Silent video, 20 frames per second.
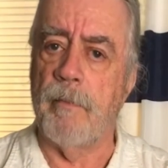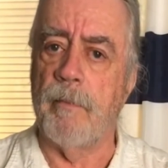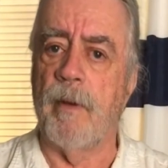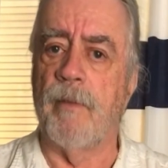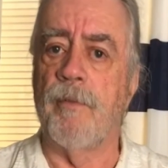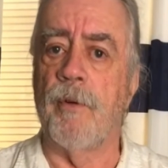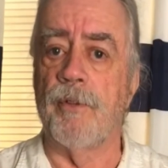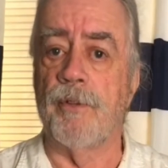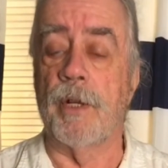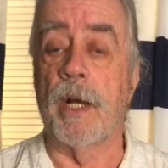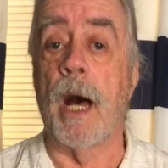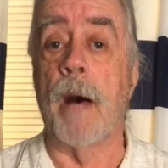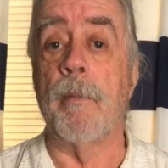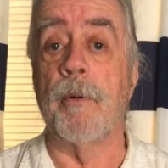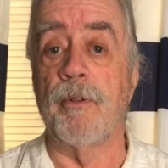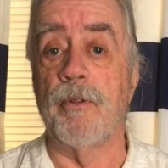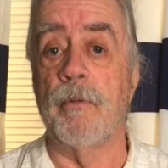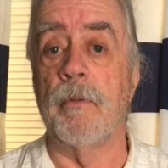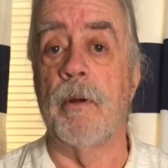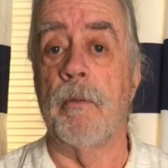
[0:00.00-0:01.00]
my first
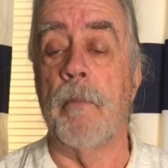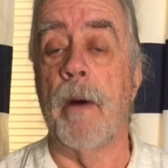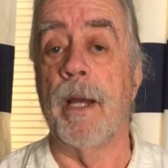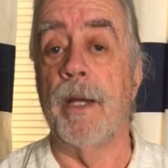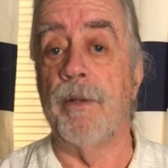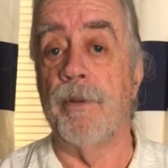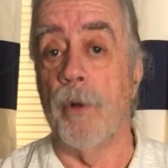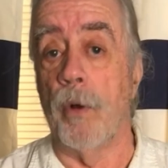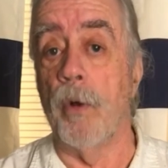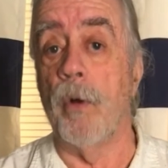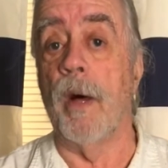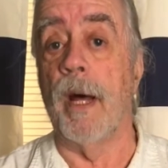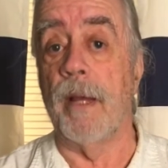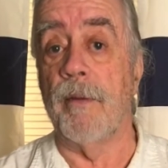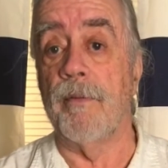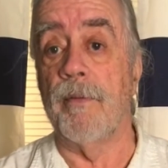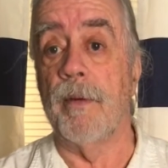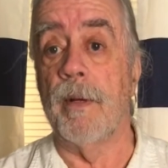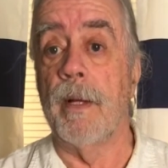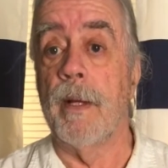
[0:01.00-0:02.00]
accomplishment of my adult life,
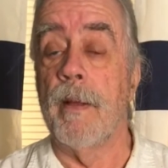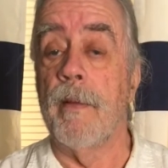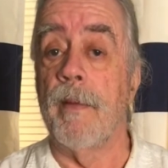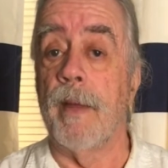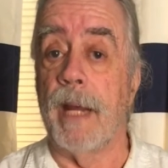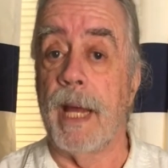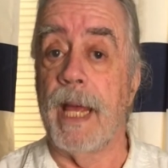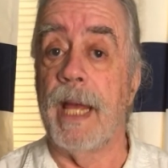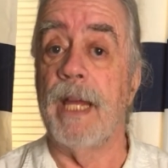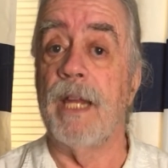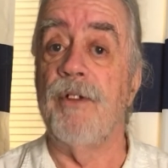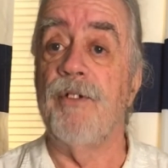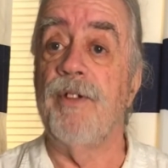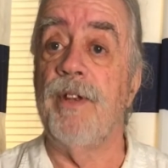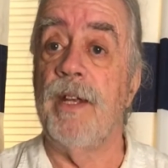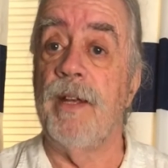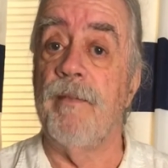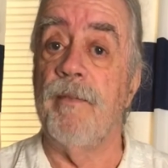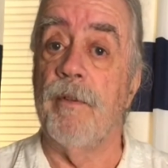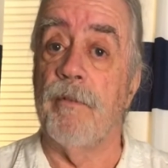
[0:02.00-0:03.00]
that I had
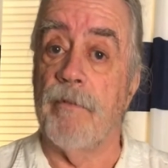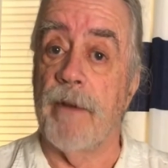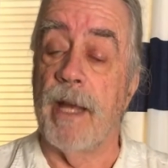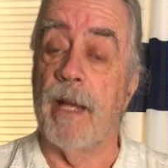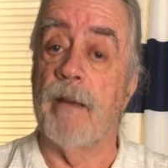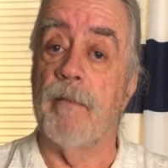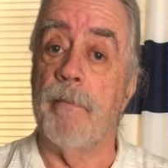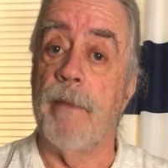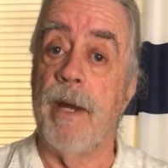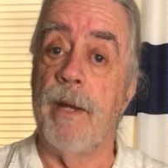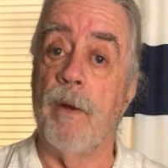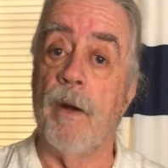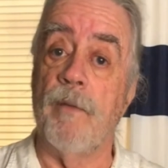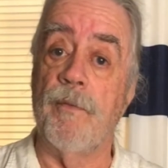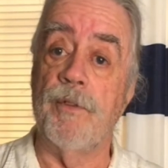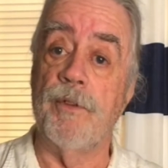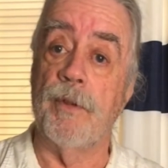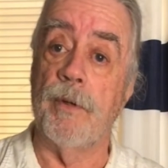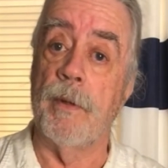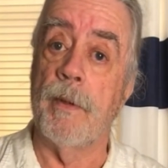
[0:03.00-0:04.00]
achieved the rank of petty
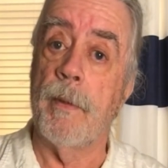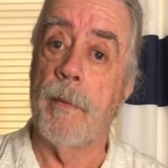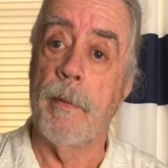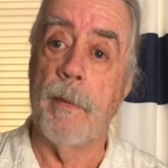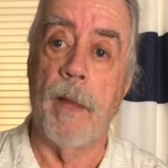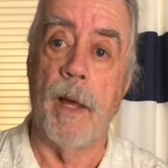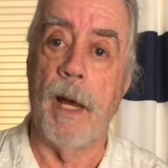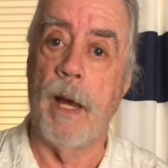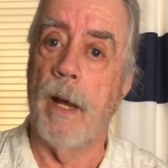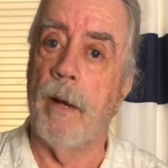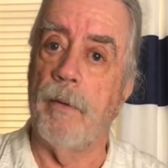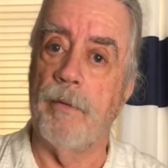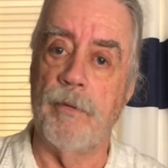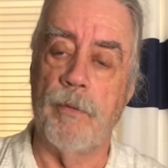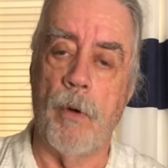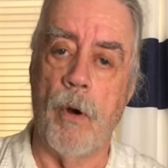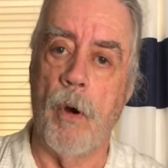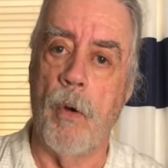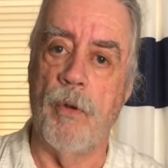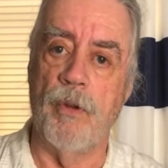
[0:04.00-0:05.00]
officer. I was
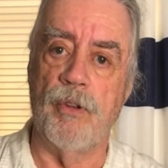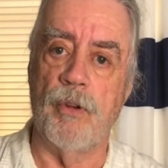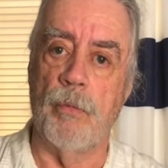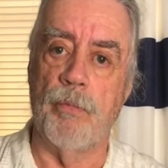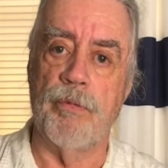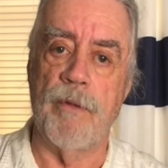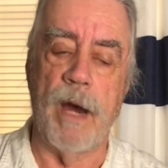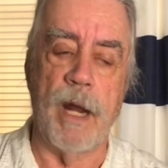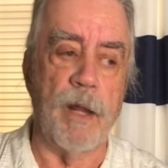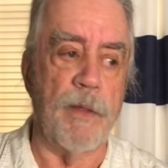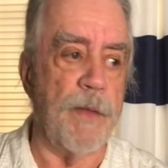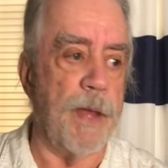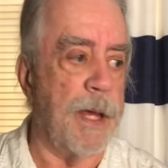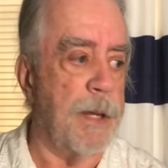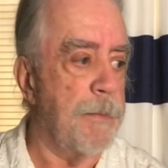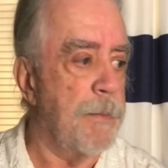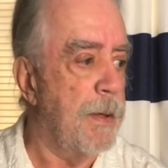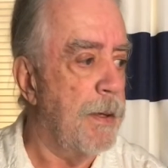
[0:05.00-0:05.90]
always so proud of that.